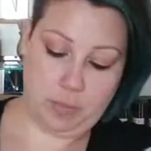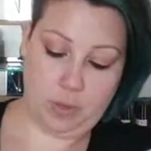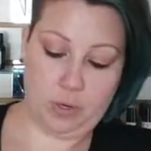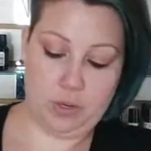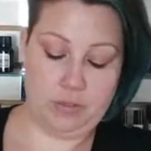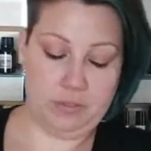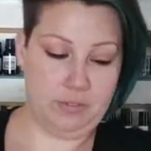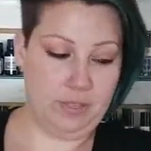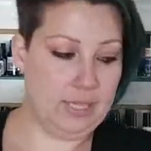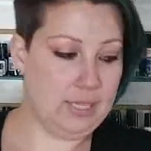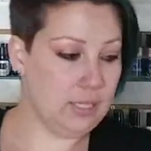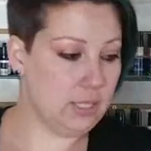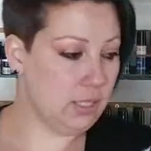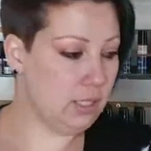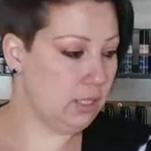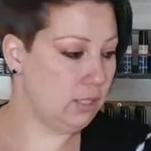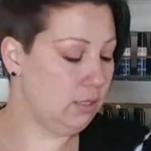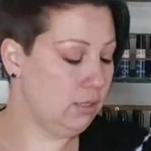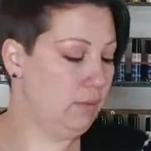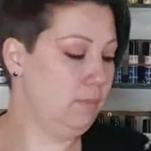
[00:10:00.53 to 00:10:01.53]

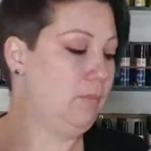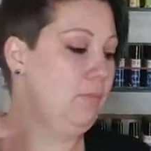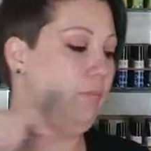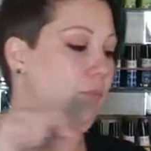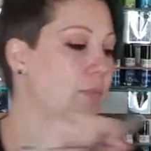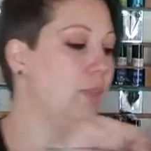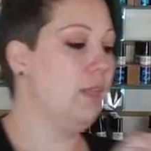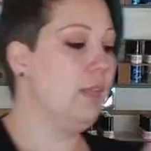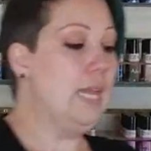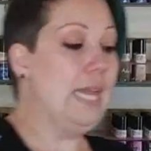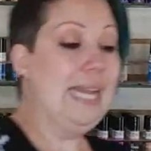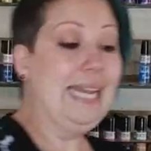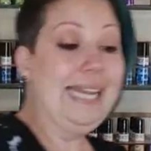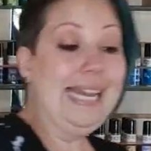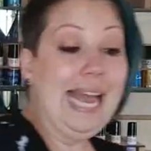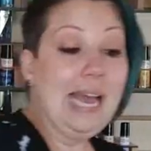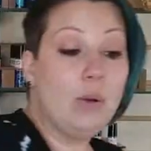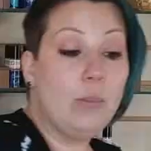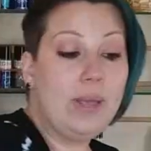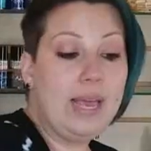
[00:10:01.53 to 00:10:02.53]
Perfect.
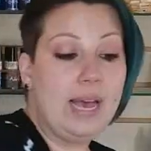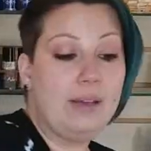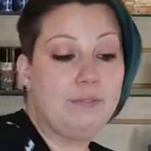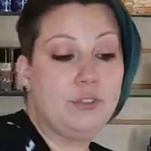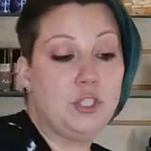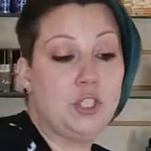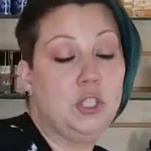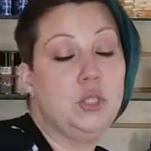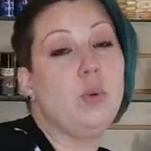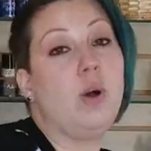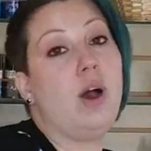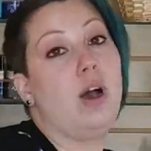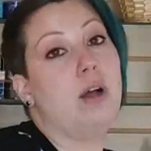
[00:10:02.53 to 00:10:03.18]
Now we have two